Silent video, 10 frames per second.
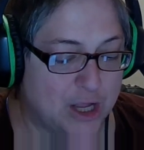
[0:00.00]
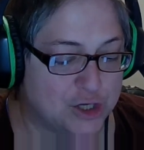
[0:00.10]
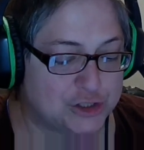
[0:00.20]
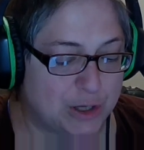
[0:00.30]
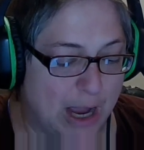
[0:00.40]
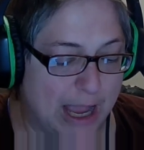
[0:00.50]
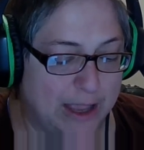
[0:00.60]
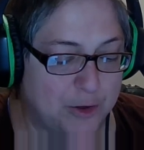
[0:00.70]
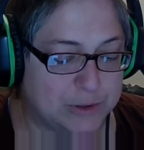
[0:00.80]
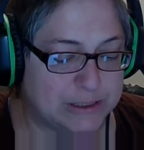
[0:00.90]
So I
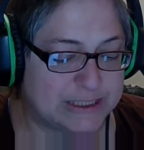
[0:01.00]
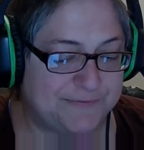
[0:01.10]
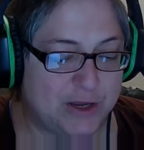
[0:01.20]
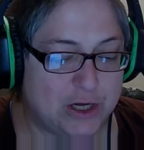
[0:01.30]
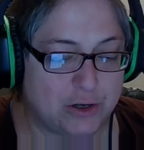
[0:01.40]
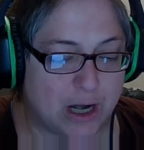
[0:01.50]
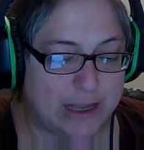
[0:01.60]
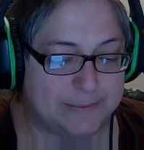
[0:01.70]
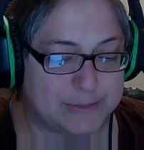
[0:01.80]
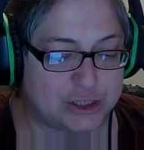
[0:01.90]
always figure I
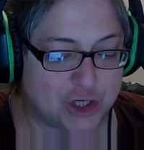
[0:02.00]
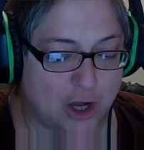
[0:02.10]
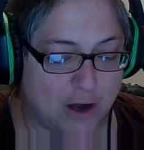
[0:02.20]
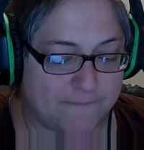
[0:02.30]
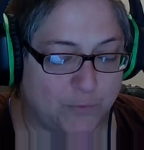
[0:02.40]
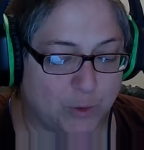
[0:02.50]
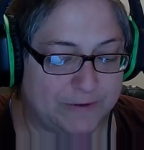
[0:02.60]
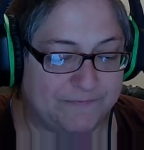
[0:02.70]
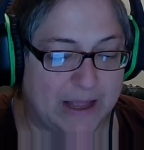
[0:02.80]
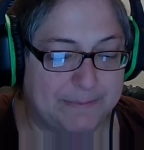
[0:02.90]
am going to talk
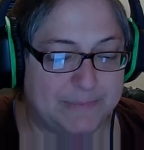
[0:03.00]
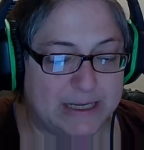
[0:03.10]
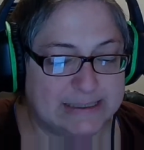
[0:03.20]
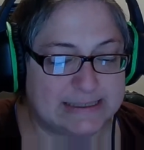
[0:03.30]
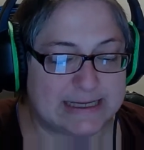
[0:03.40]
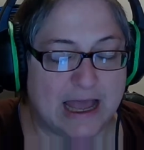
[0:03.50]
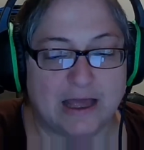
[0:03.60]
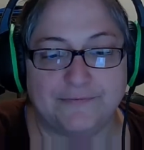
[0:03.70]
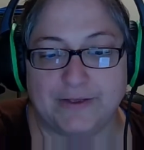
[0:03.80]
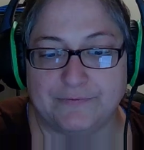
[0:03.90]
45 minutes
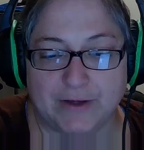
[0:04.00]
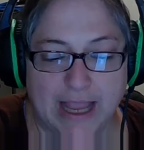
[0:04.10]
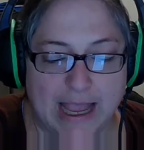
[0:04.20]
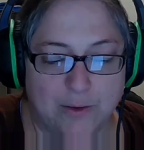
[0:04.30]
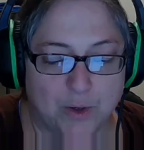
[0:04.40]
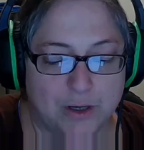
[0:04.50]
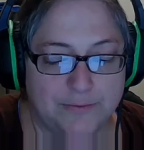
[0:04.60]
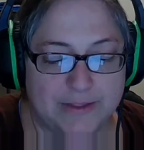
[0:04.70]
out of every hour.